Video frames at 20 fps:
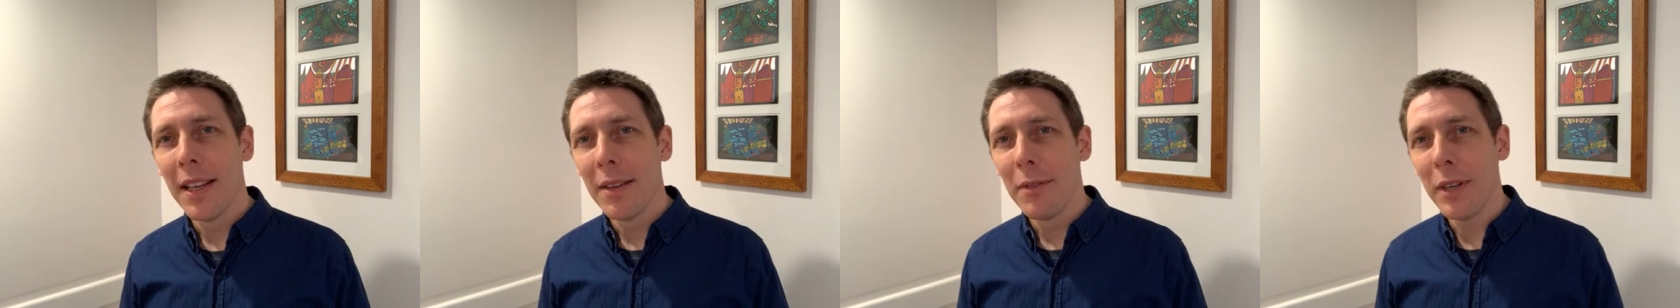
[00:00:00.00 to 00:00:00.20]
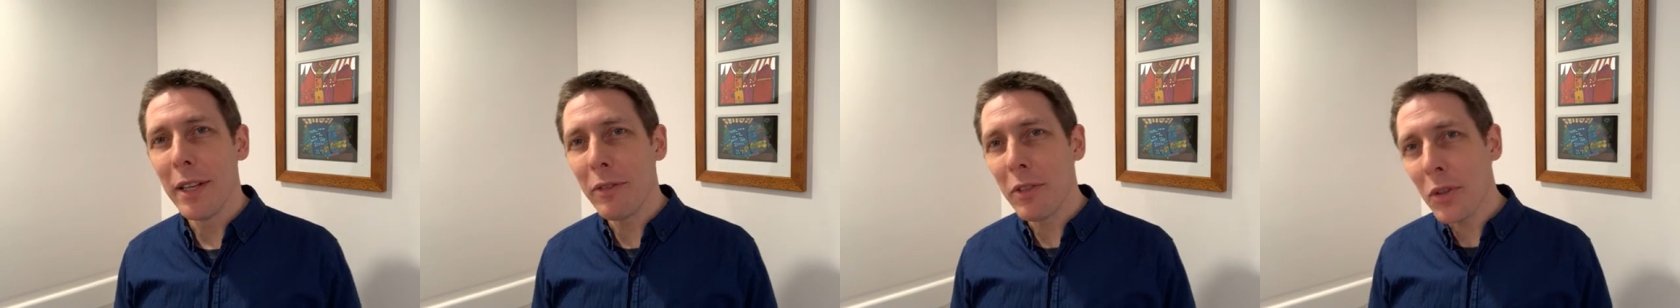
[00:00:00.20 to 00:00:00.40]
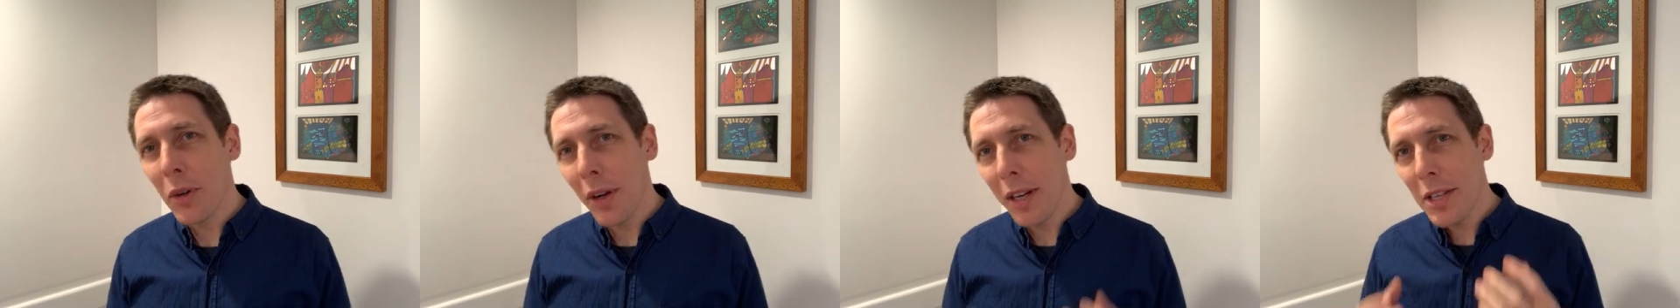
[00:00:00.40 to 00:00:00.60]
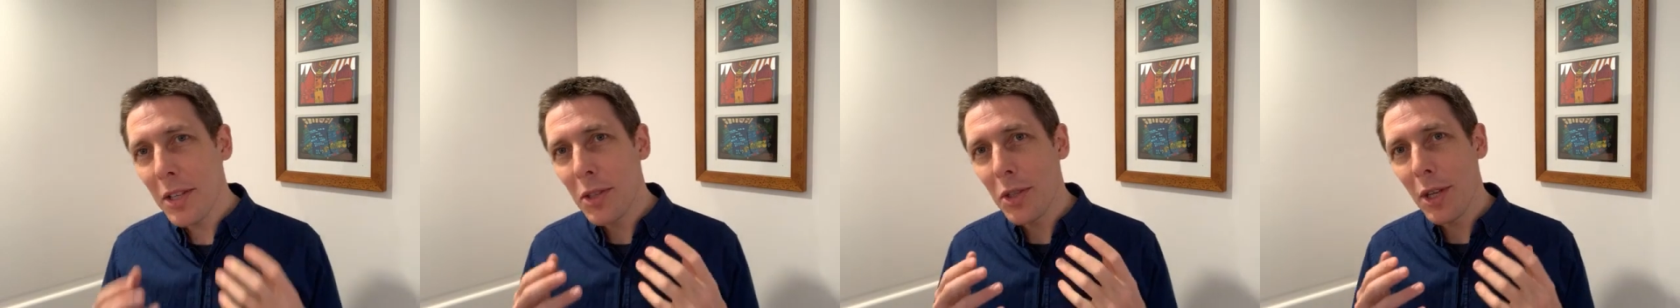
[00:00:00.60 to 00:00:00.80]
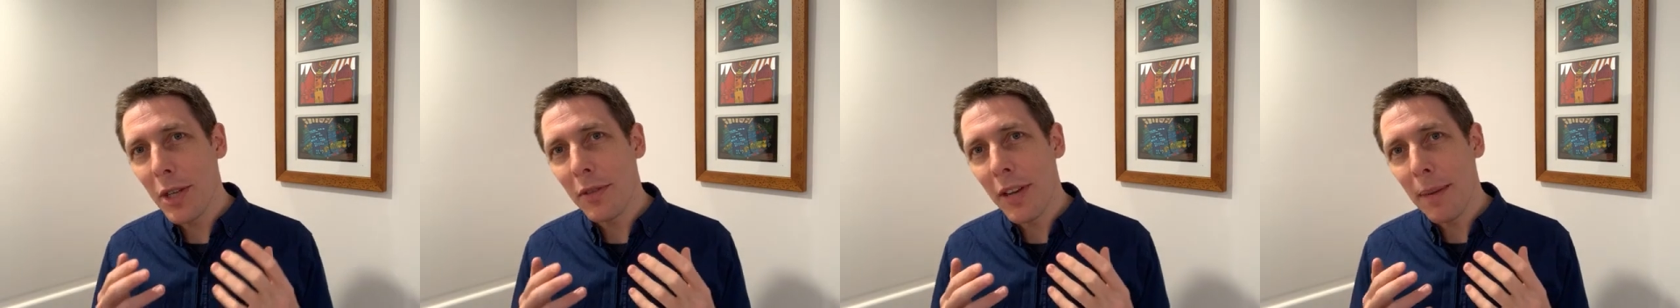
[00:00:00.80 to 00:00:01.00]
We've tried to
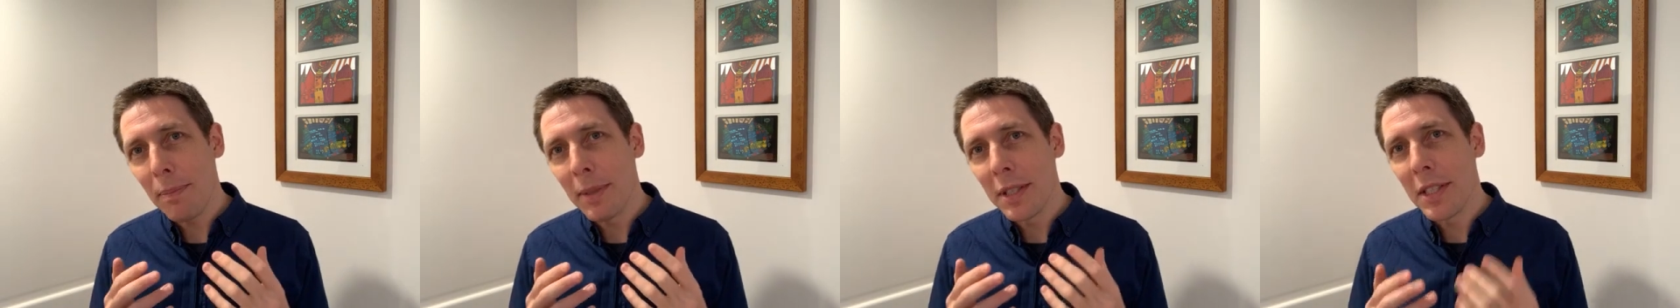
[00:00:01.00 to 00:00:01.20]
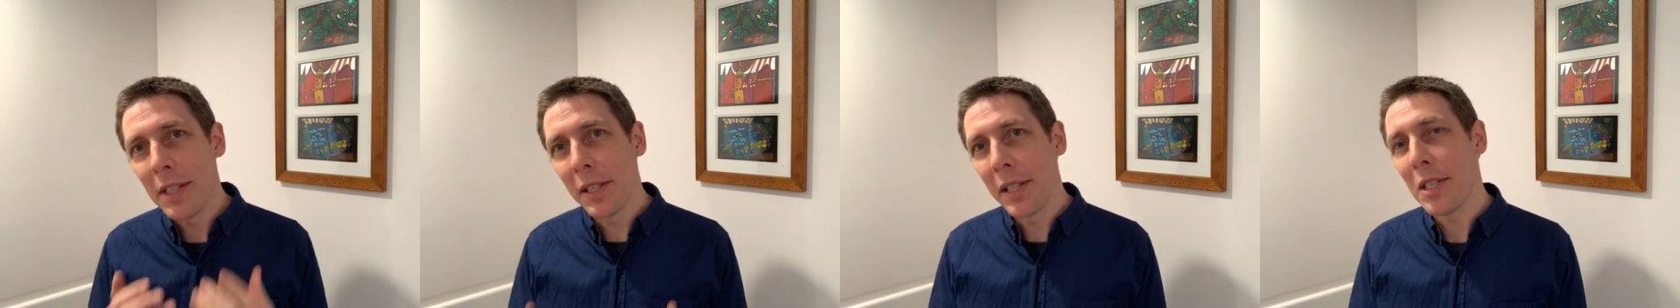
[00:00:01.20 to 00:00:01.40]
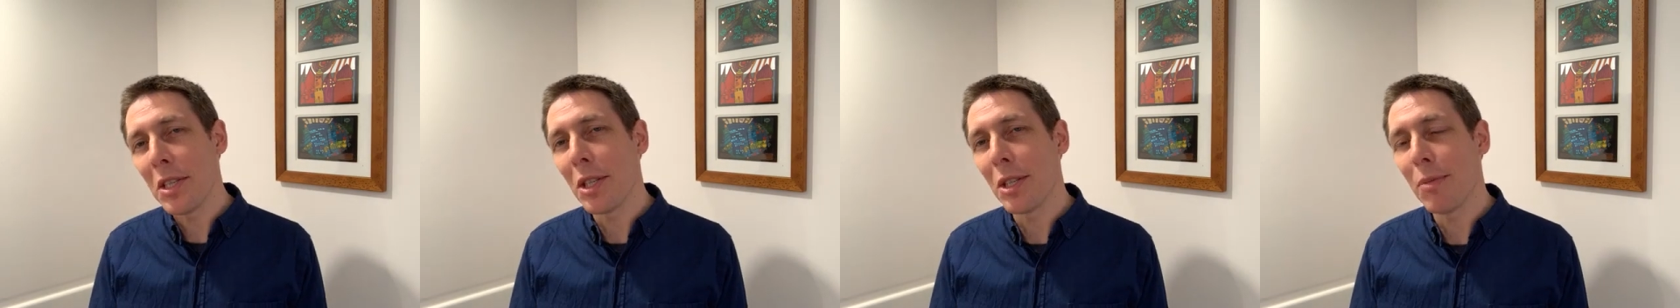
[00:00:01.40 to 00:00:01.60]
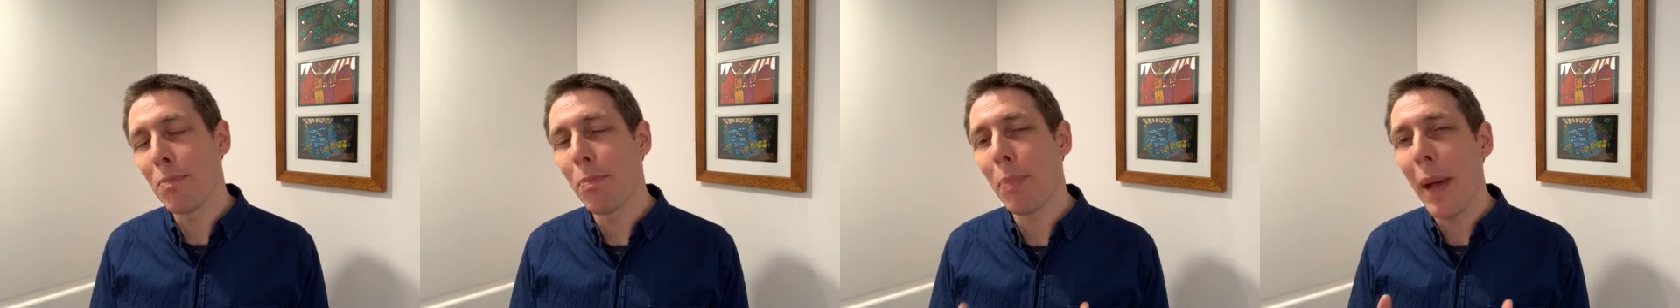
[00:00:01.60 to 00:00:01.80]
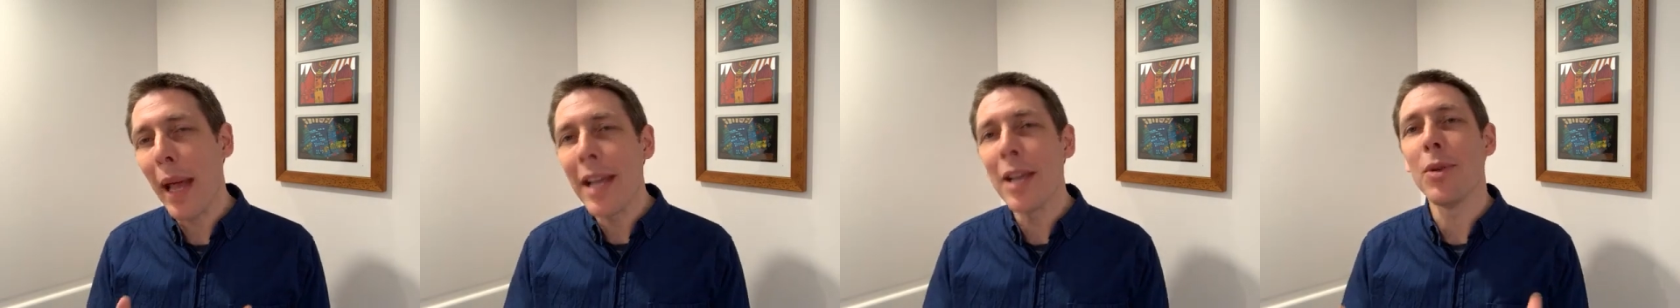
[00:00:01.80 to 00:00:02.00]
serve up a delicious
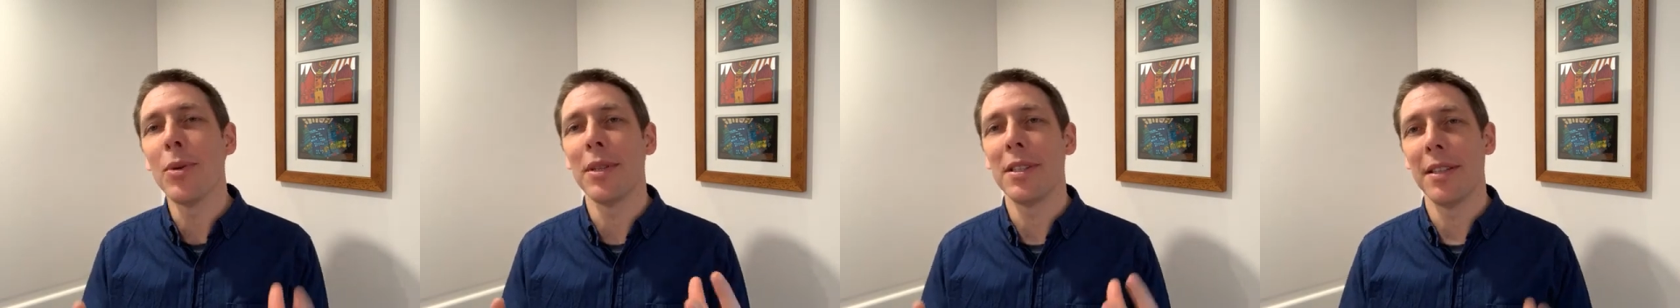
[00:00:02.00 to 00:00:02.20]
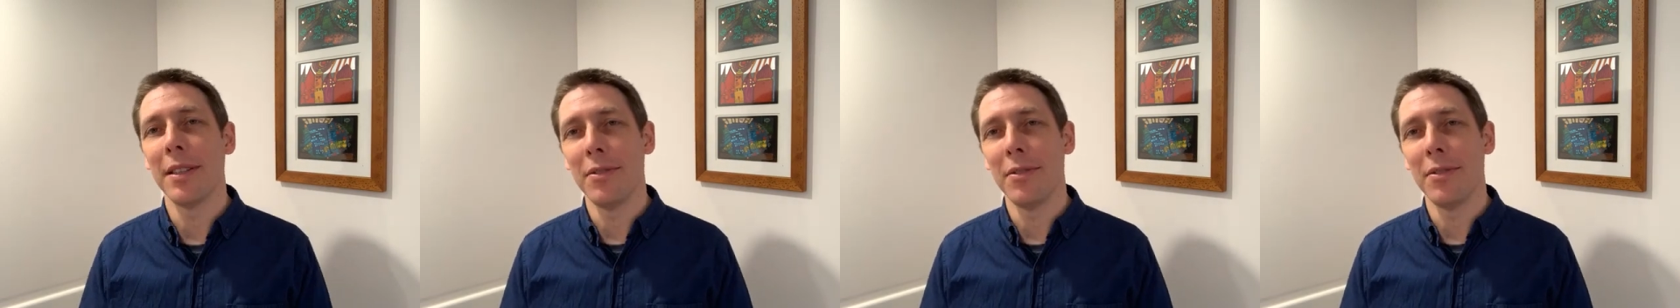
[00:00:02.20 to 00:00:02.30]
banquet